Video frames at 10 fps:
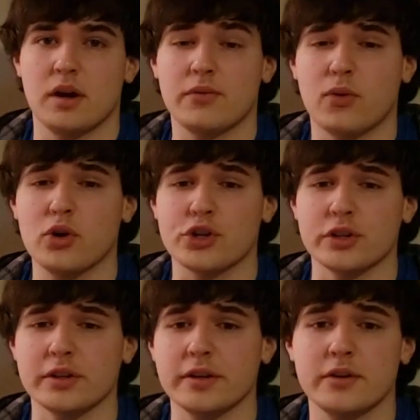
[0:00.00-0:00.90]

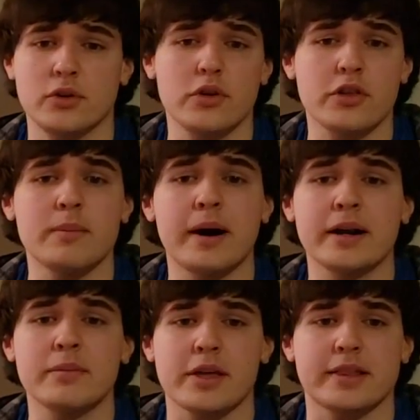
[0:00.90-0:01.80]
Unfortunately, due to some
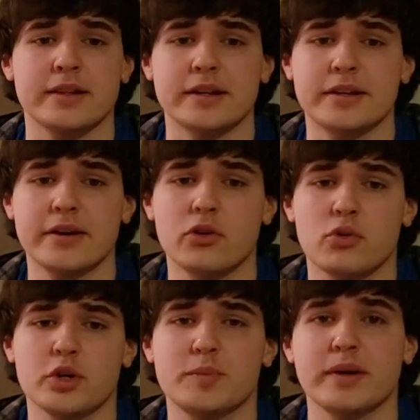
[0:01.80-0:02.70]
items like the Nintendo
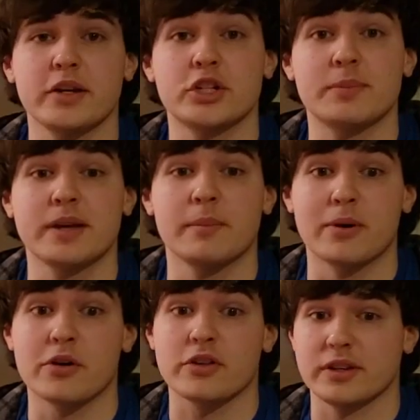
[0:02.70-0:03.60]
Switch being shipped out
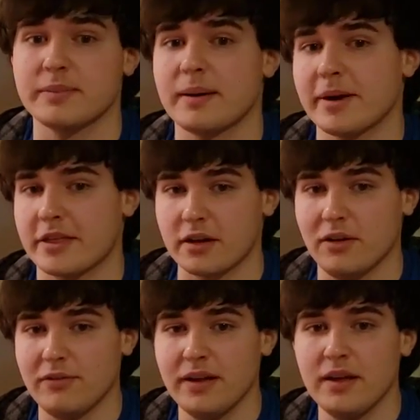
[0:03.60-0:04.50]
personally by
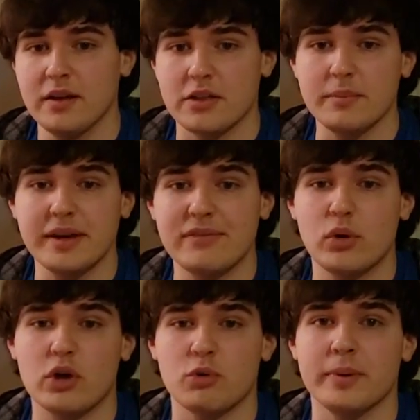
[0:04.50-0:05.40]
myself, some
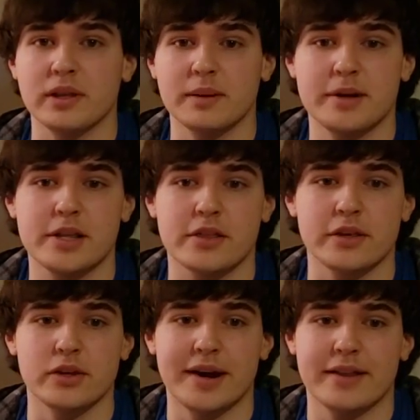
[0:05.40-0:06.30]
giveaways will be limited to
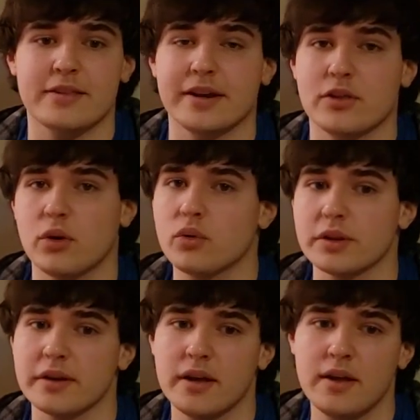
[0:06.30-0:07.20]
the United States only.